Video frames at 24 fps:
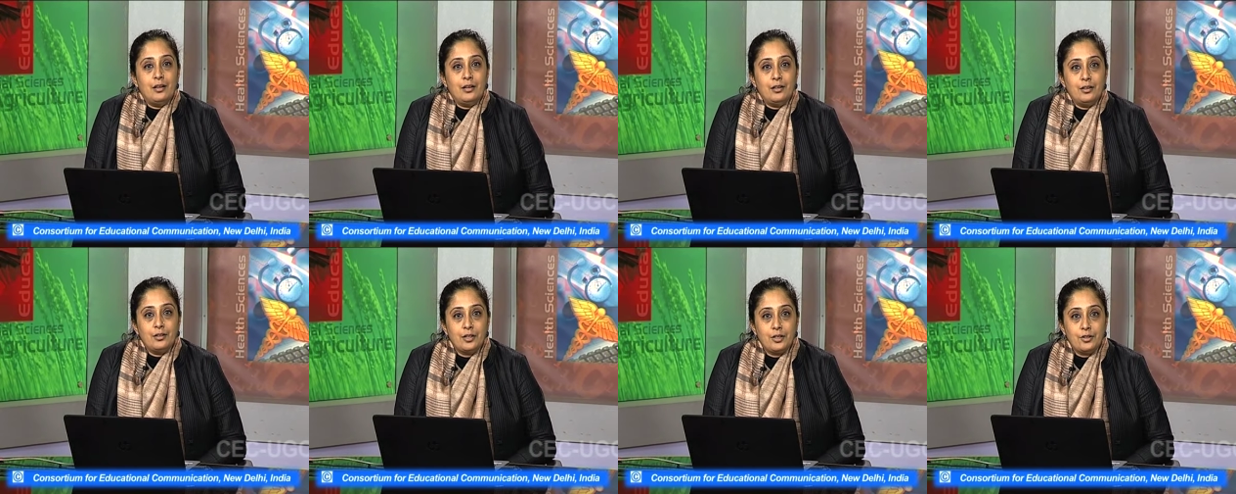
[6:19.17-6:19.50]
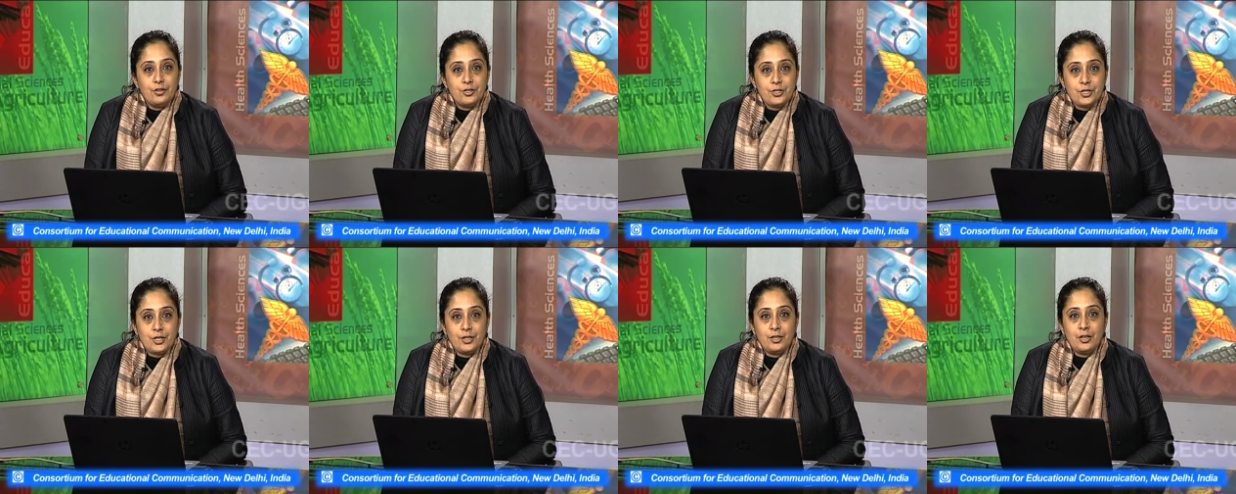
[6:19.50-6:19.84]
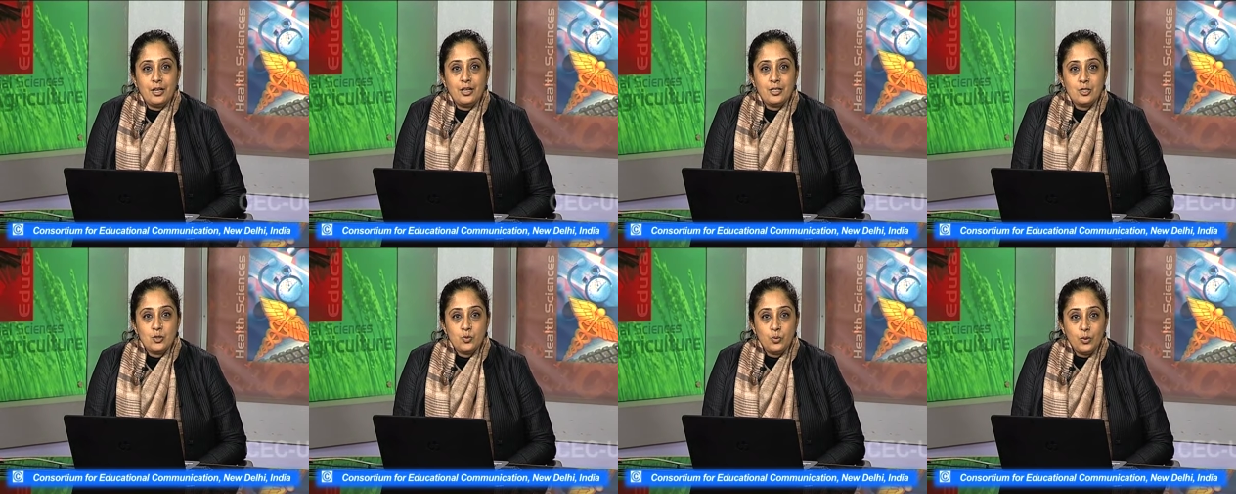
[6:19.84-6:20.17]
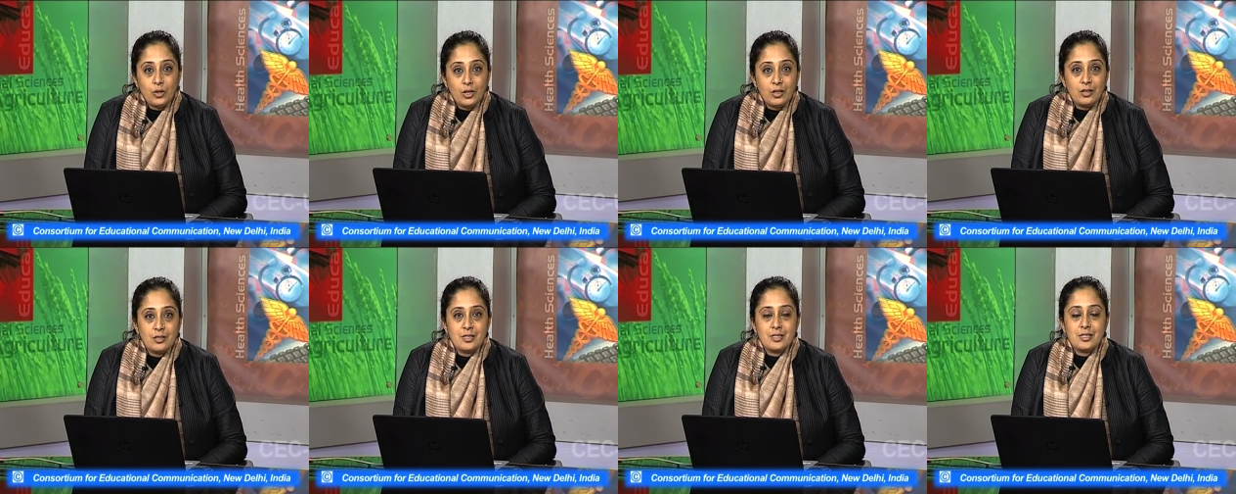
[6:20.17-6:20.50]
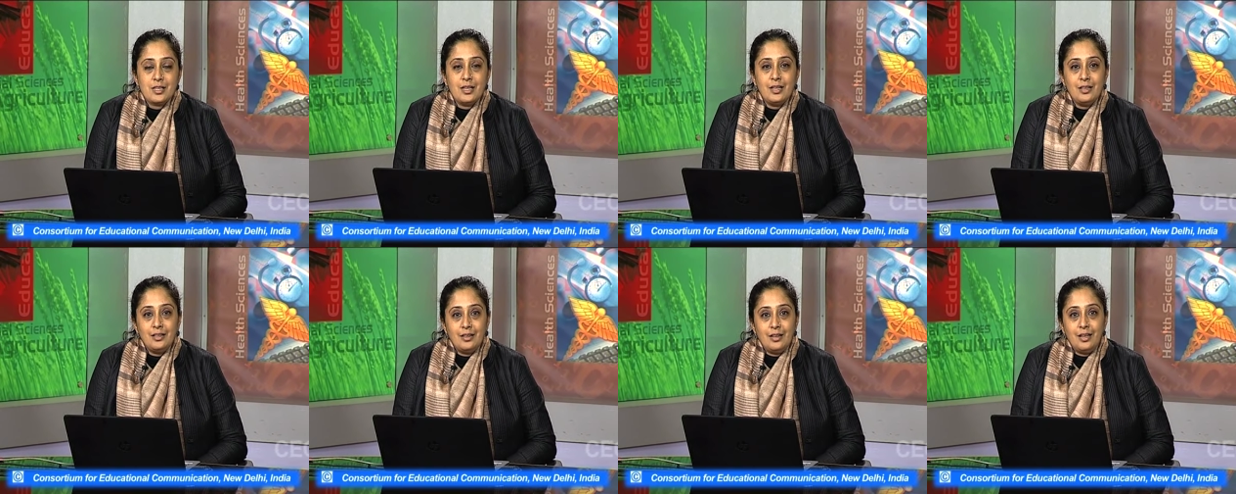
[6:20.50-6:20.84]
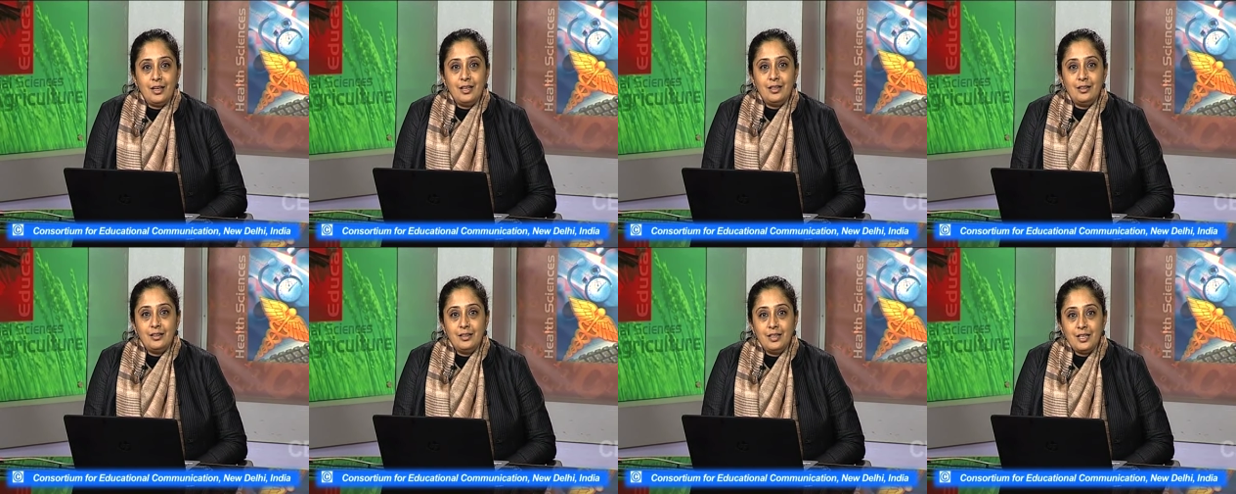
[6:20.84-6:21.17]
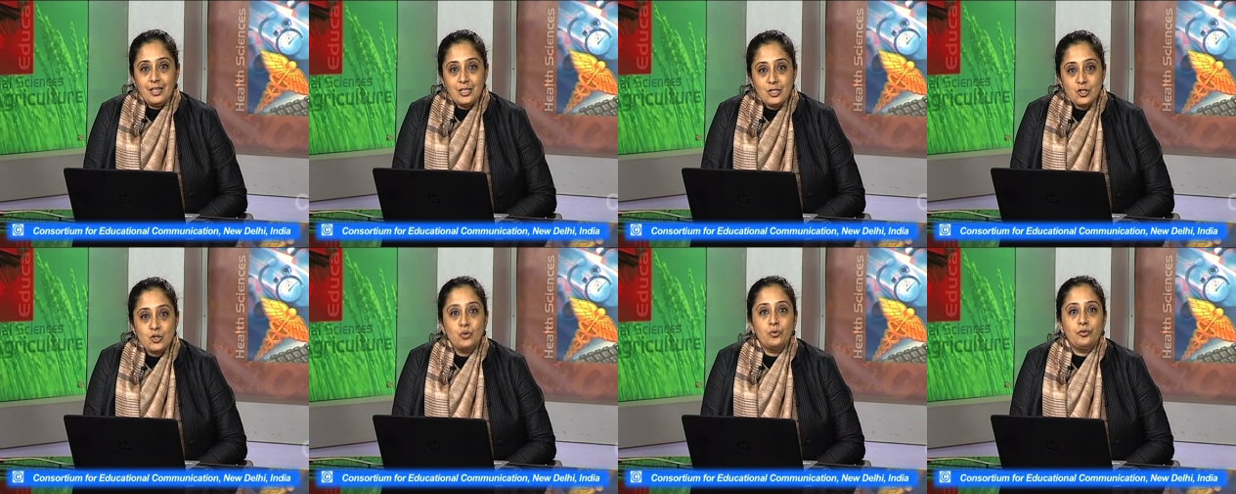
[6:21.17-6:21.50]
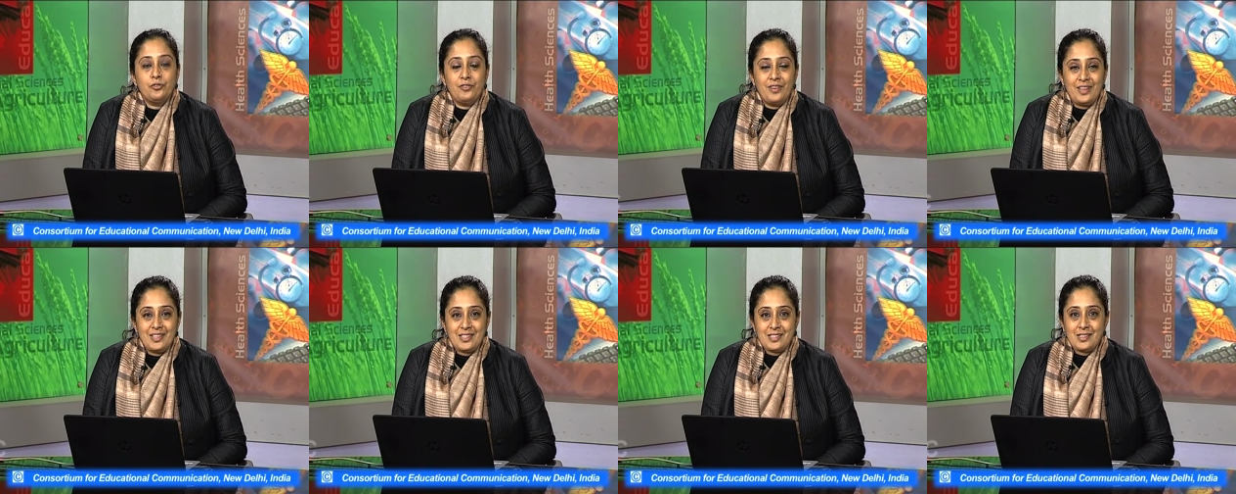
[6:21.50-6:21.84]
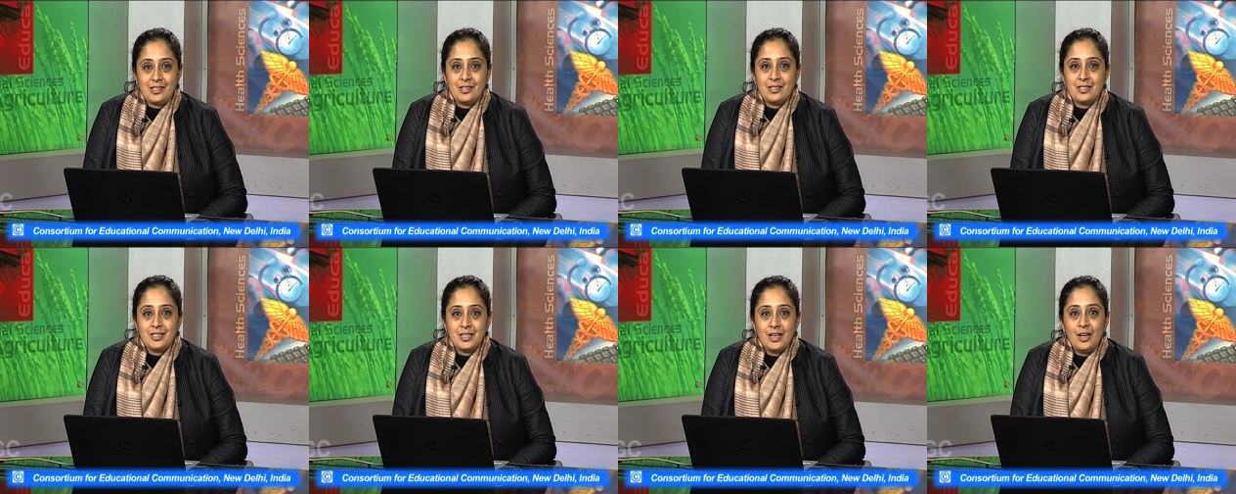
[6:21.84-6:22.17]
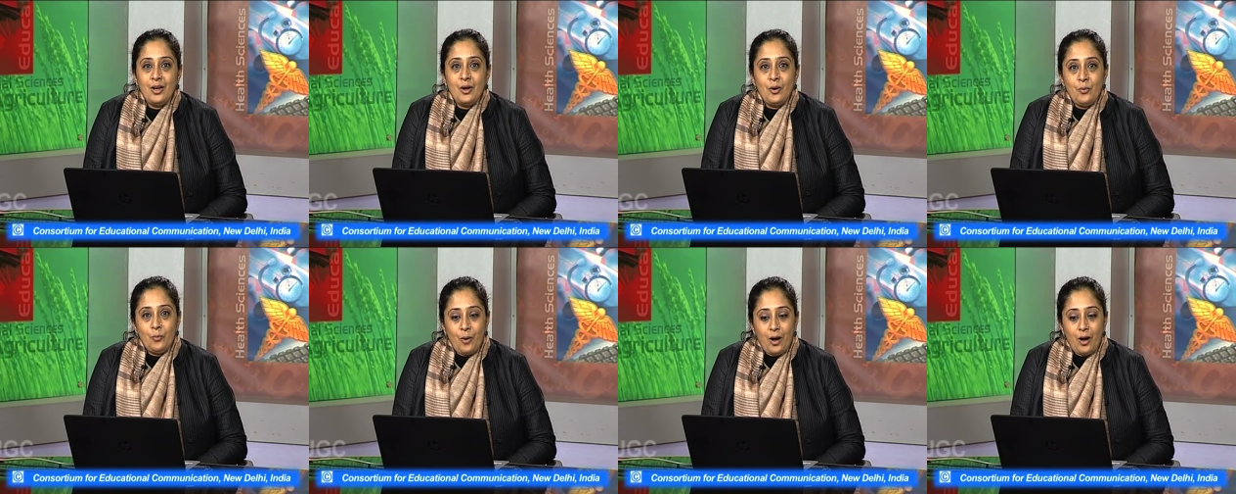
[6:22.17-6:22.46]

uh, Girish Karnad's works in, in these two phases.